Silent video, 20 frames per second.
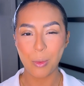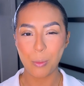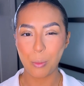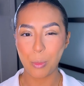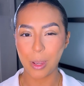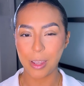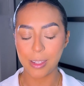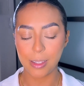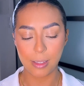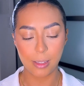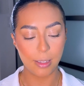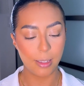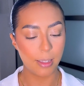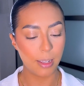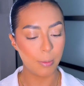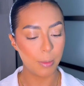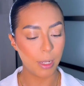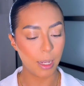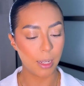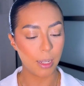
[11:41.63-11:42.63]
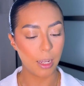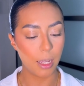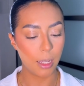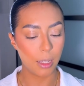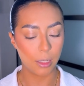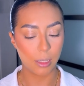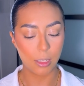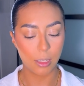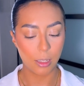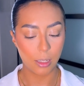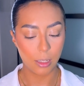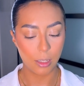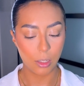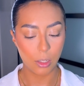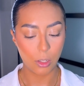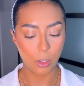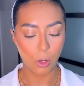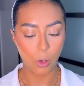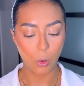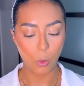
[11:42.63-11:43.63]
but same technique.
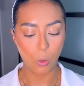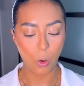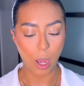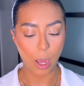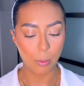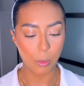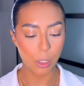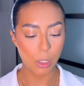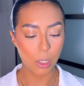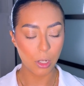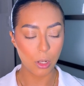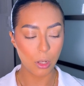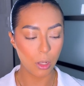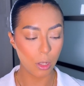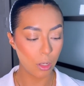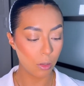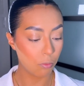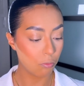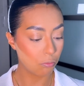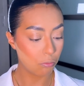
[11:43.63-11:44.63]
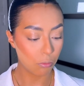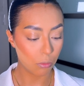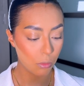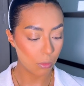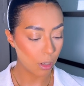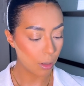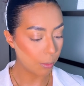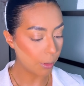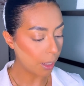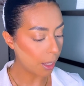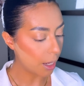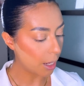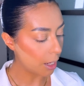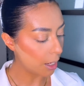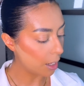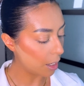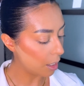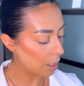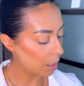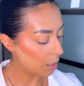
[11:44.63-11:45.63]
So I'm just gonna
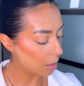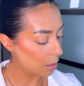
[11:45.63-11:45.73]
apply